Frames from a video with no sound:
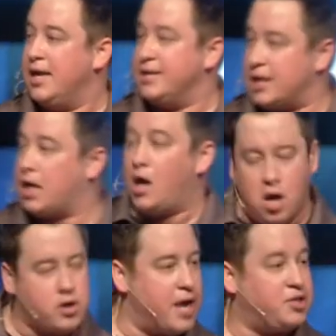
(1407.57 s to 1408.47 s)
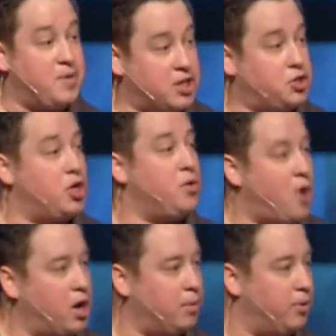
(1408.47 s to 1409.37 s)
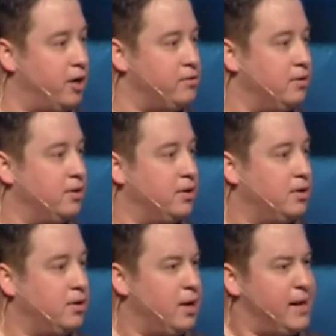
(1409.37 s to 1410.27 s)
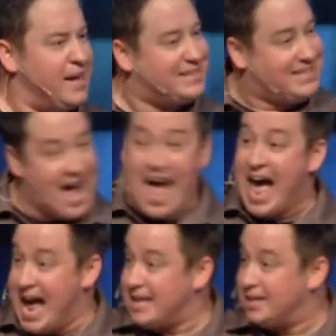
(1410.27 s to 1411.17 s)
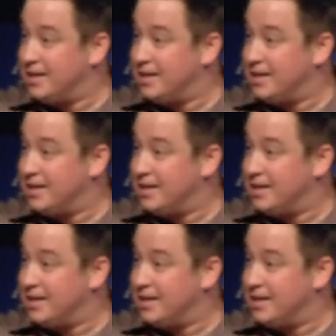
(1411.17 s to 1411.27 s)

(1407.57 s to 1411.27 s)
He's like, oh, okay, just making sure you're walking, bro. Like that.